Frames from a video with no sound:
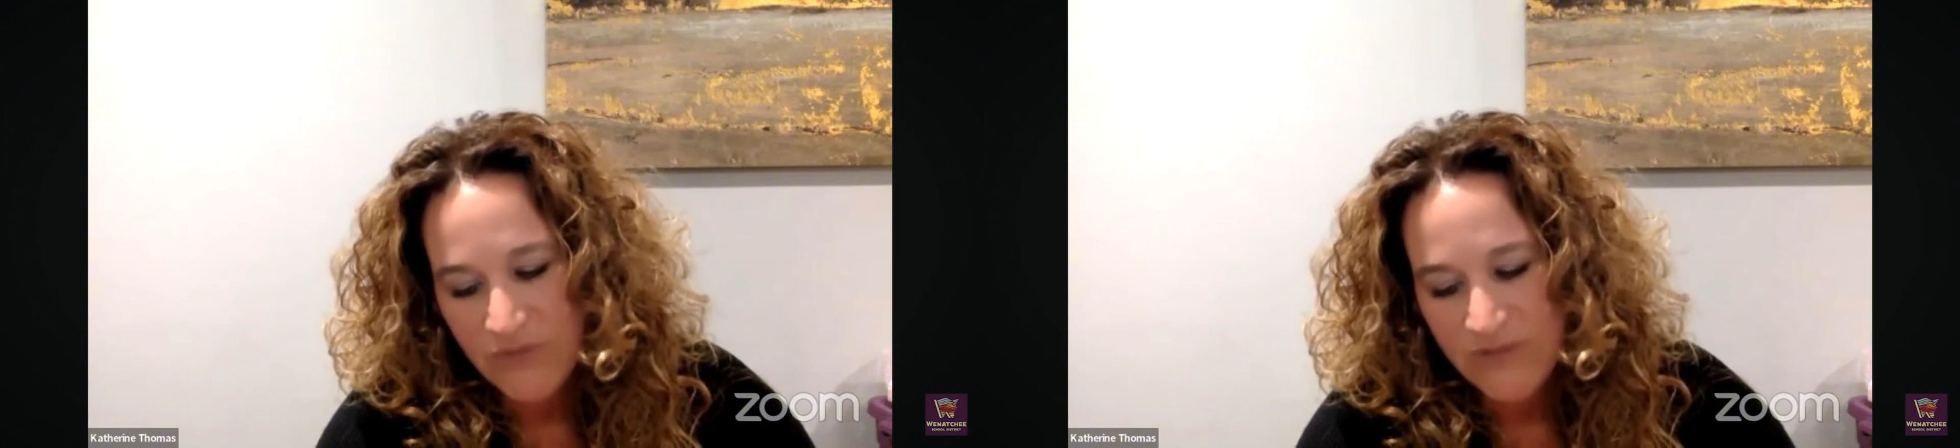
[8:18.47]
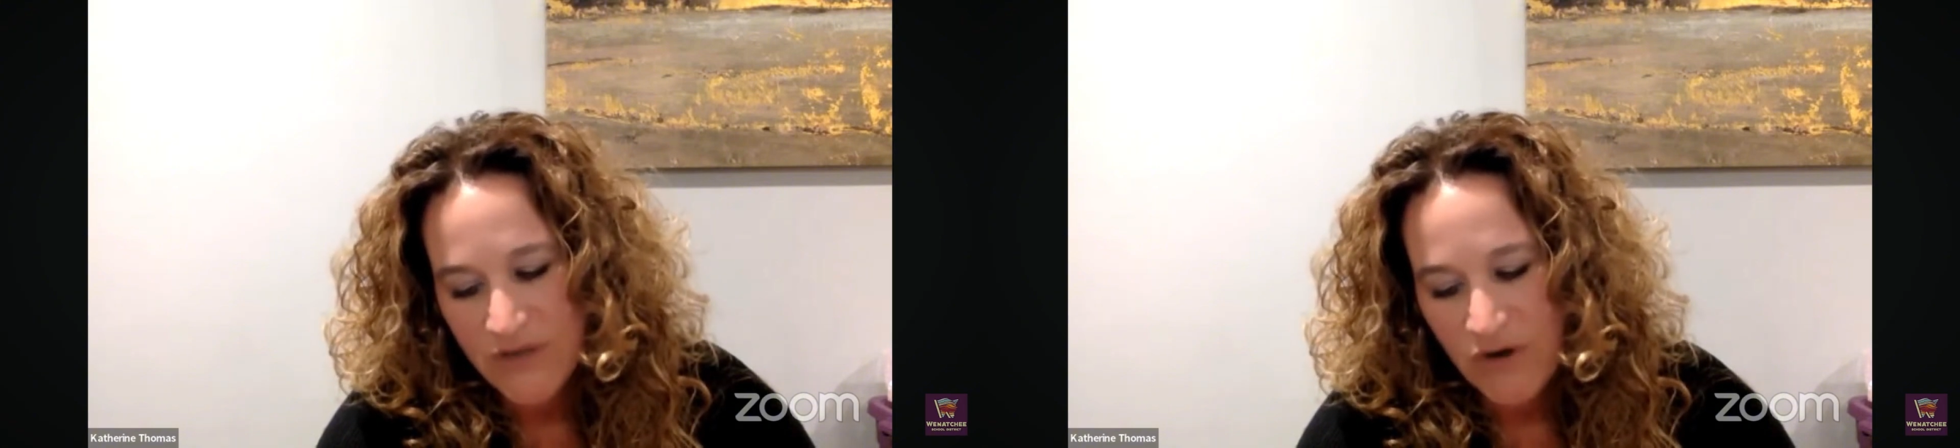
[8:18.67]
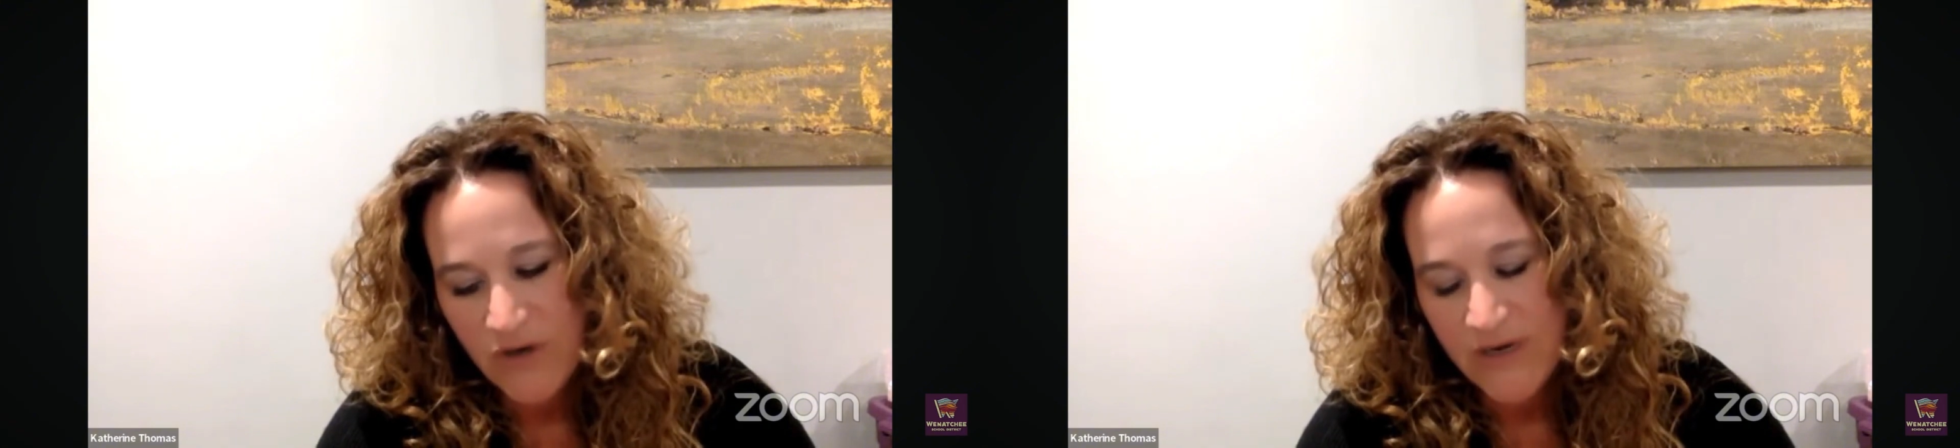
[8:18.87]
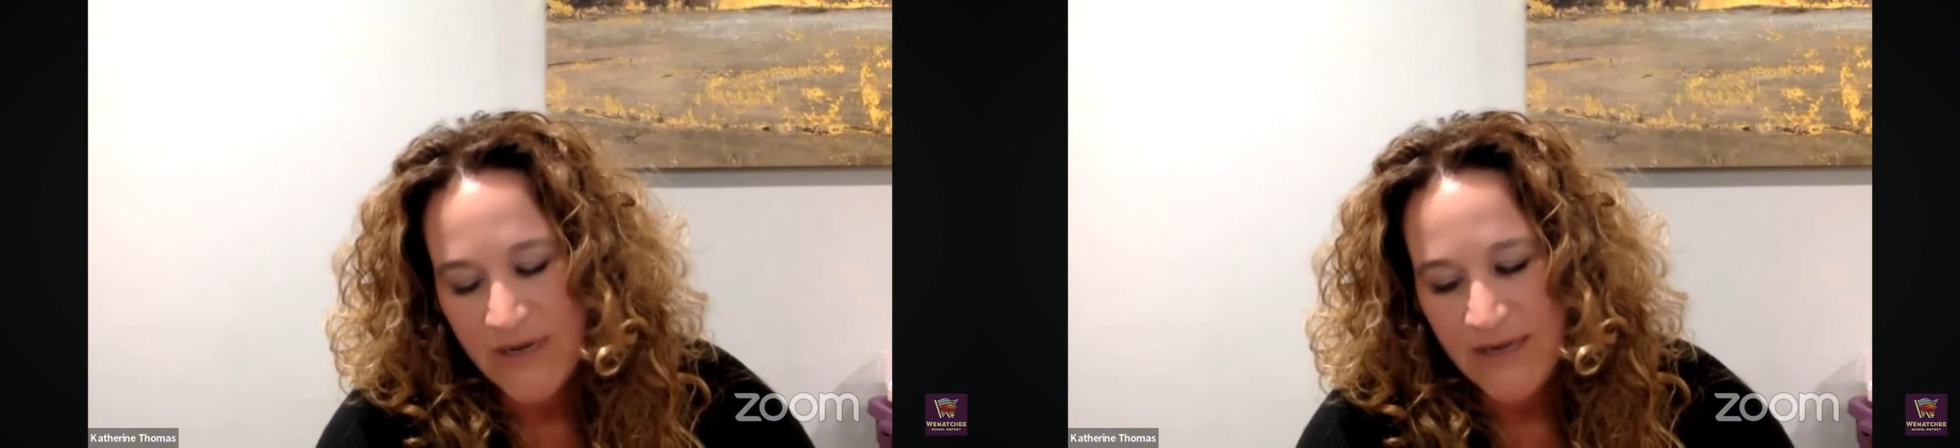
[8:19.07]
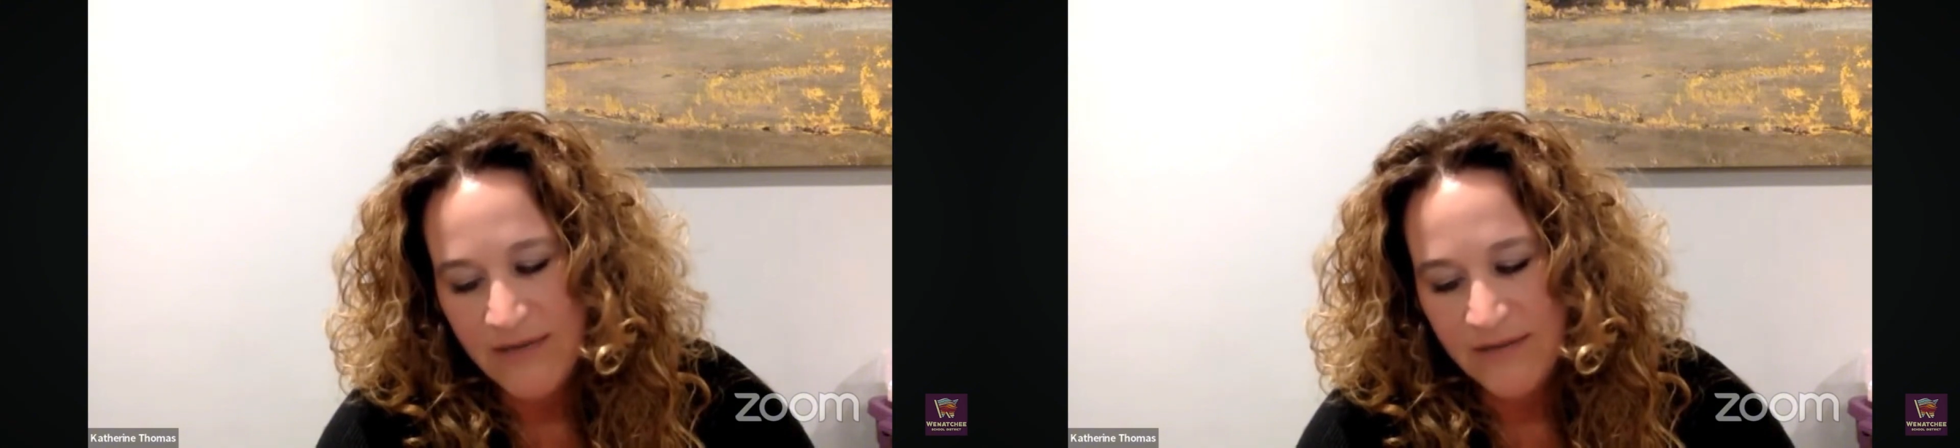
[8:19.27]

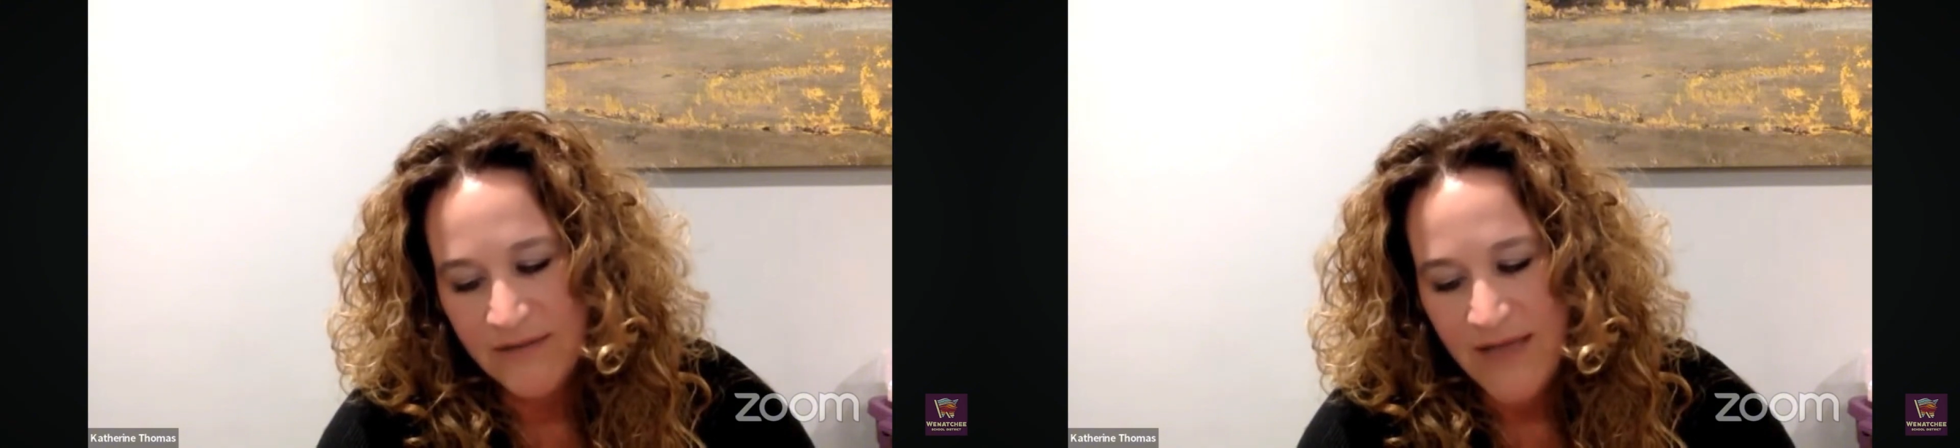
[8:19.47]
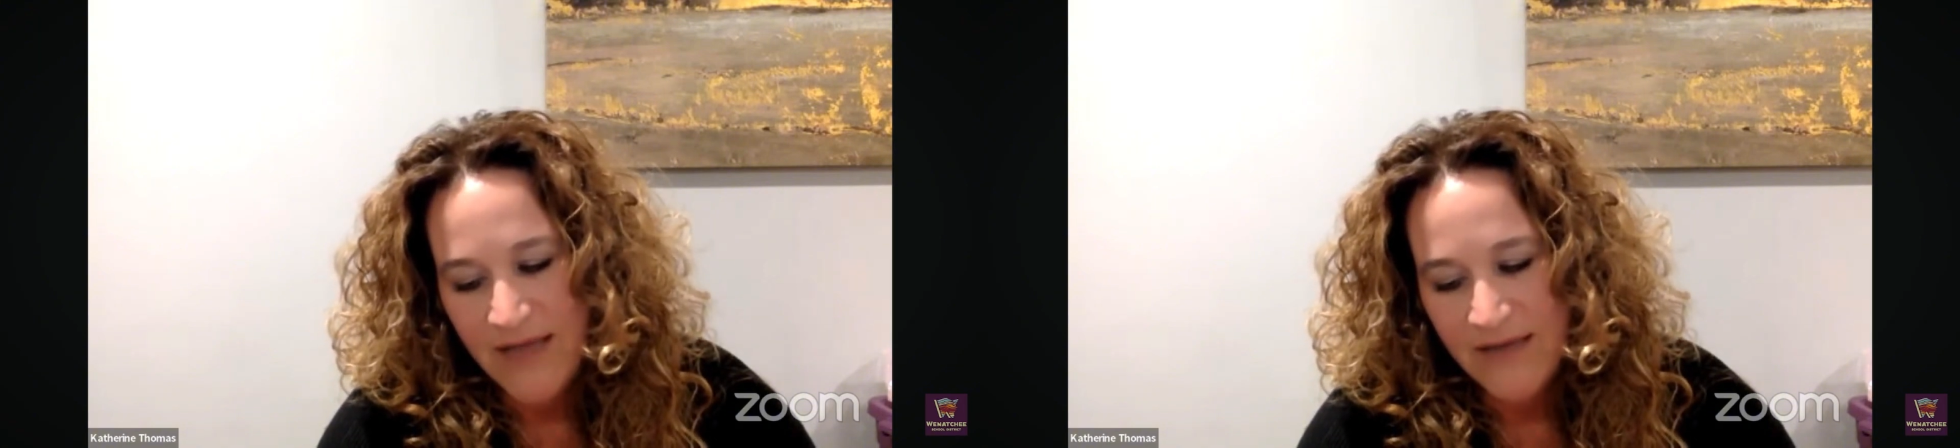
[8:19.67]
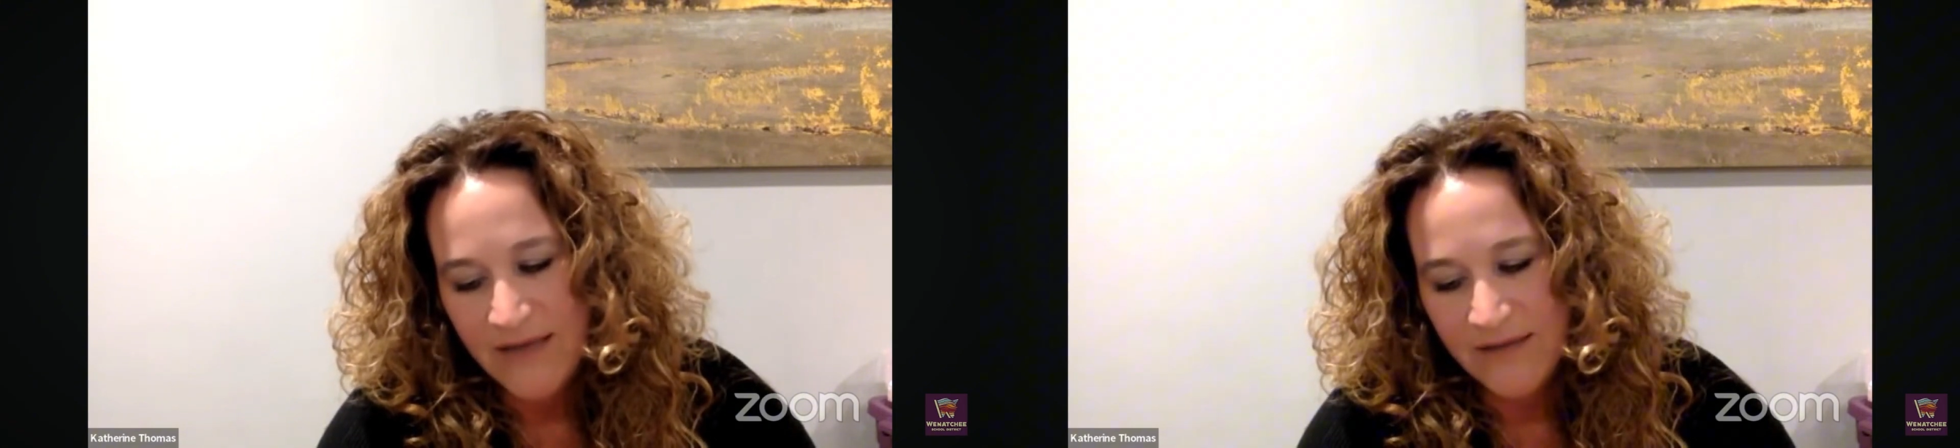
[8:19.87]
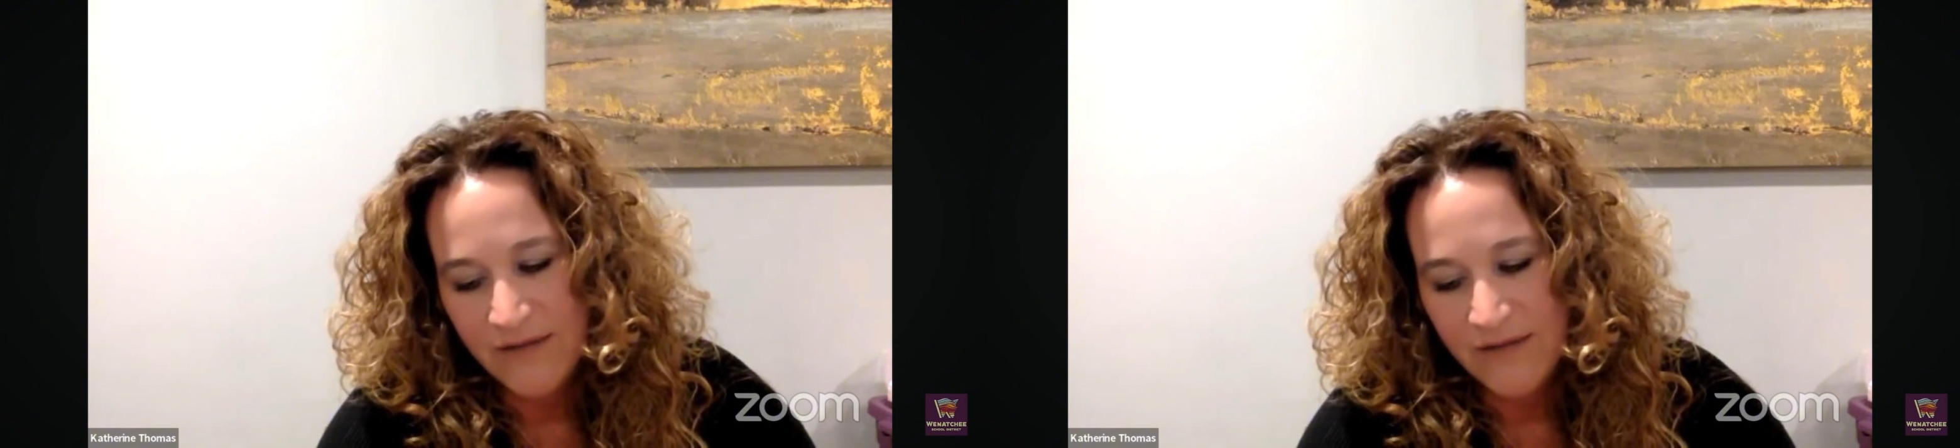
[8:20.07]
disheartening that